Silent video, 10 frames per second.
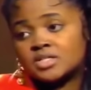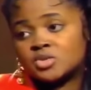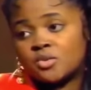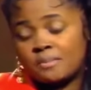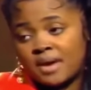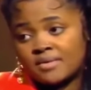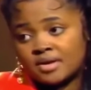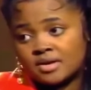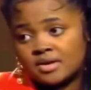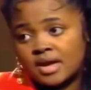to
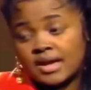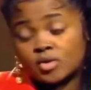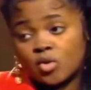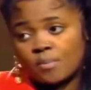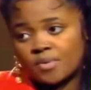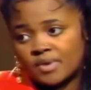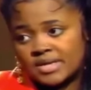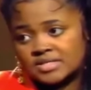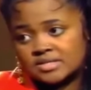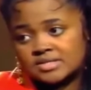America and
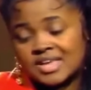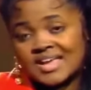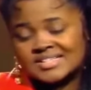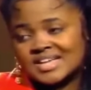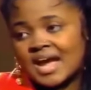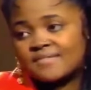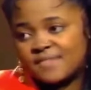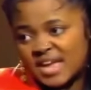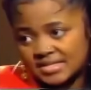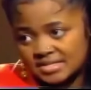corporations and
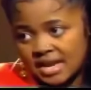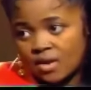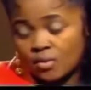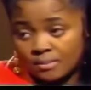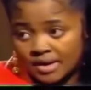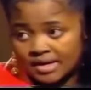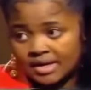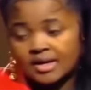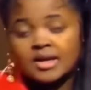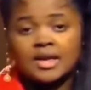divest our money